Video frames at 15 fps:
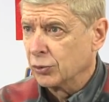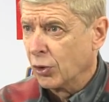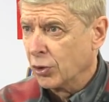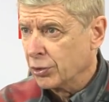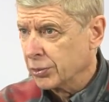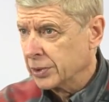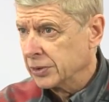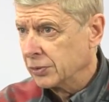
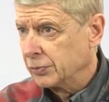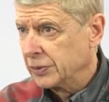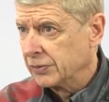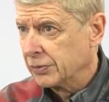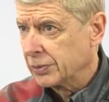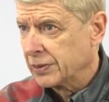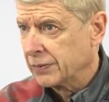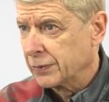tolerant with
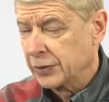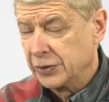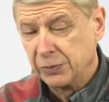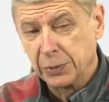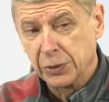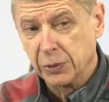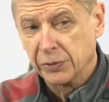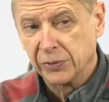the
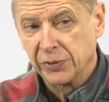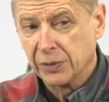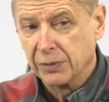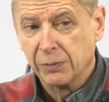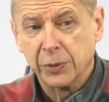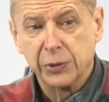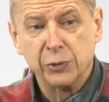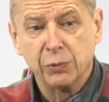referees, because
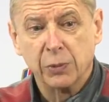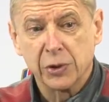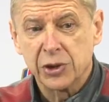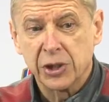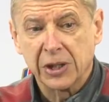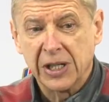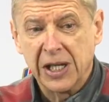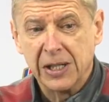when you
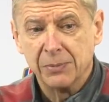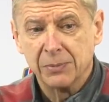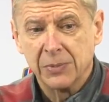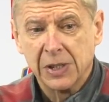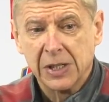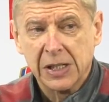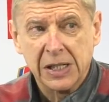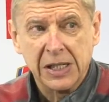watch a game
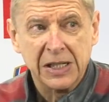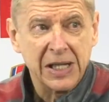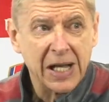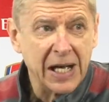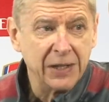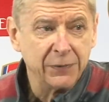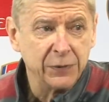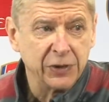
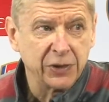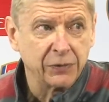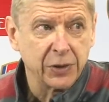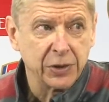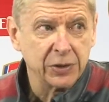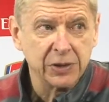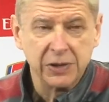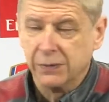live, it's
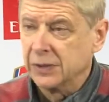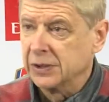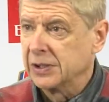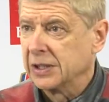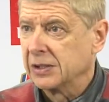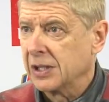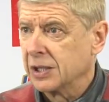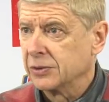very
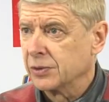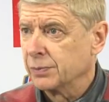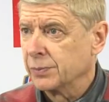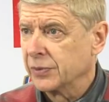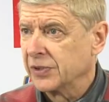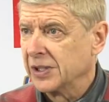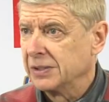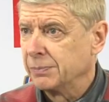difficult at
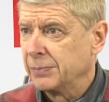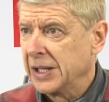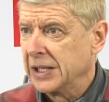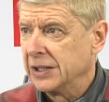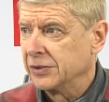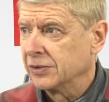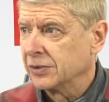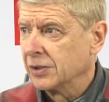100%
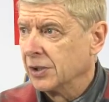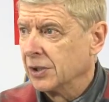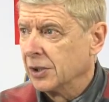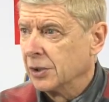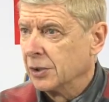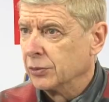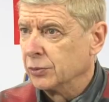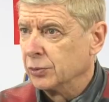pace
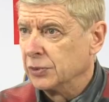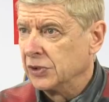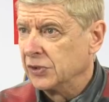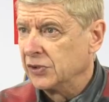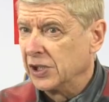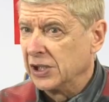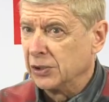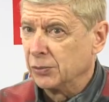to
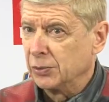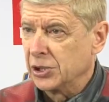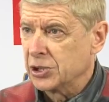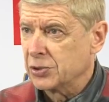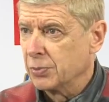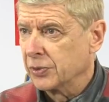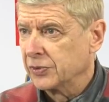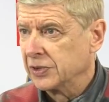
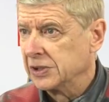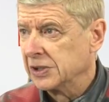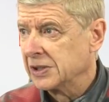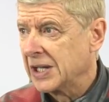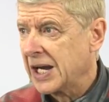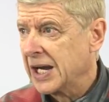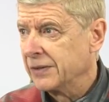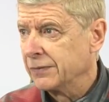distinguish was it a
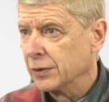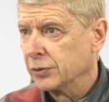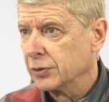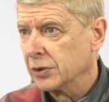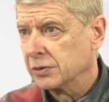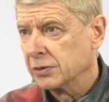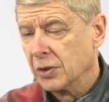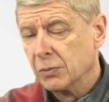dive or
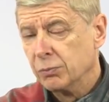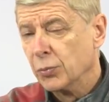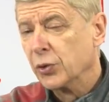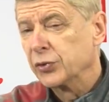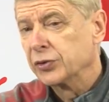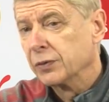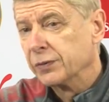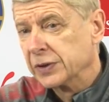not.
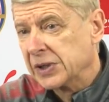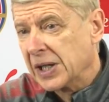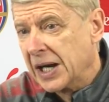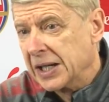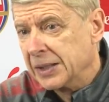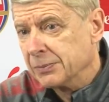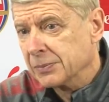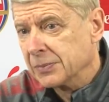Most of the
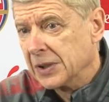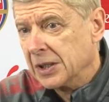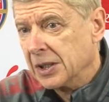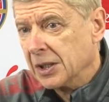time,